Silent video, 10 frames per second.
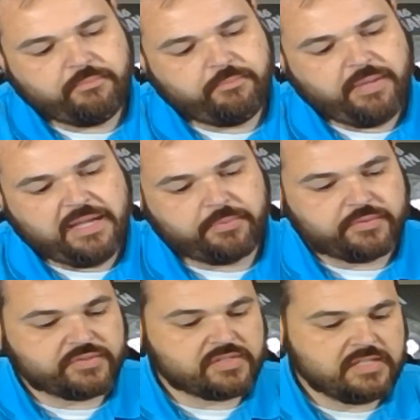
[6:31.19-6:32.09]

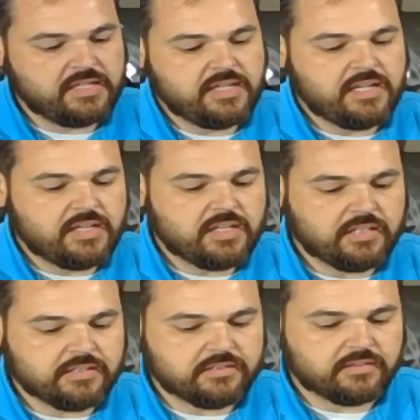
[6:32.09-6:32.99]
papers,
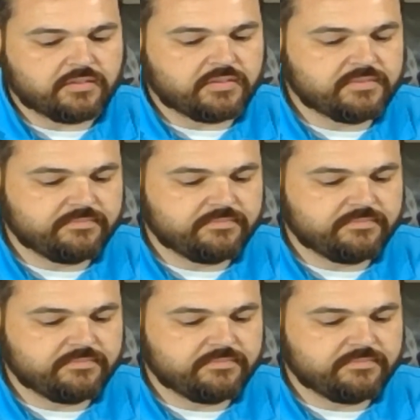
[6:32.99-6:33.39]
or